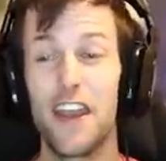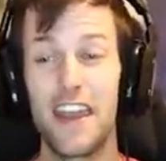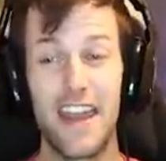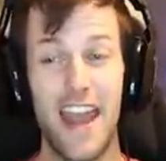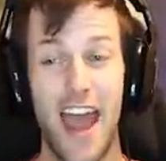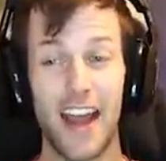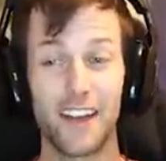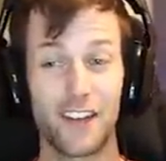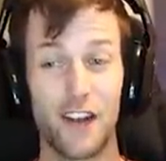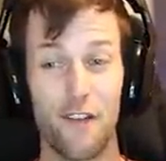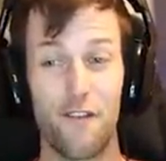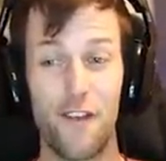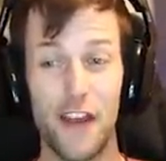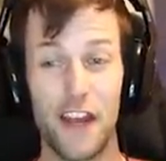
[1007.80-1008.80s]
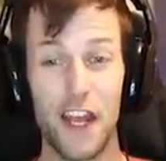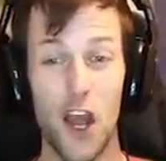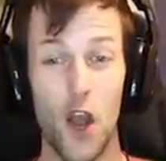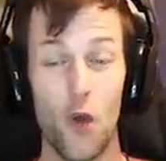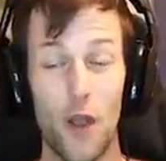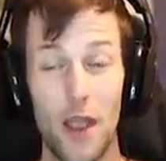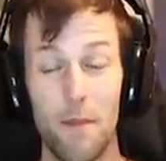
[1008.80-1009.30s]
The next
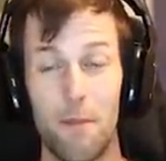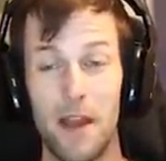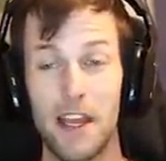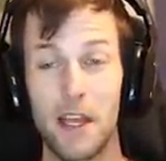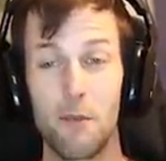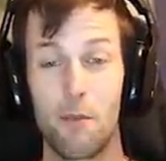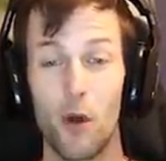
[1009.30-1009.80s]
video in Piggy